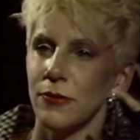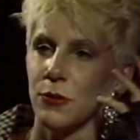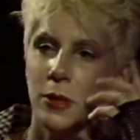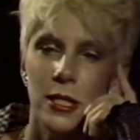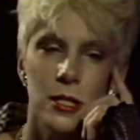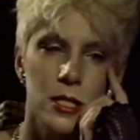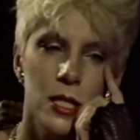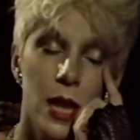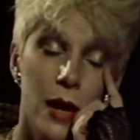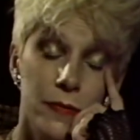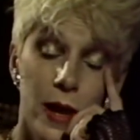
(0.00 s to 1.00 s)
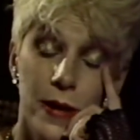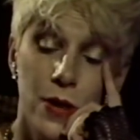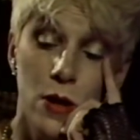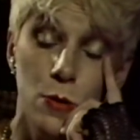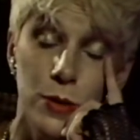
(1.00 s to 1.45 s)
have to you wait and see. I,
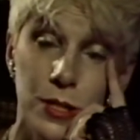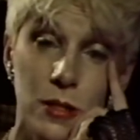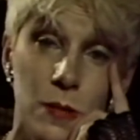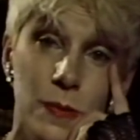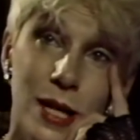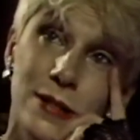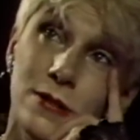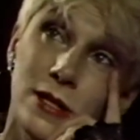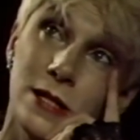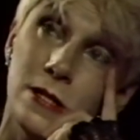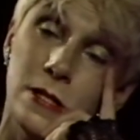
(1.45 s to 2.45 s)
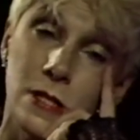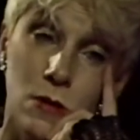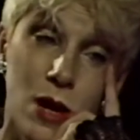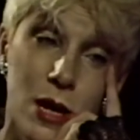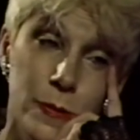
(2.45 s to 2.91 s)
I know what it's going to be. I don't know how to
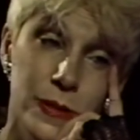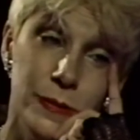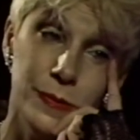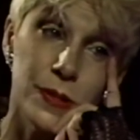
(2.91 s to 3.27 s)
describe it. Yeah,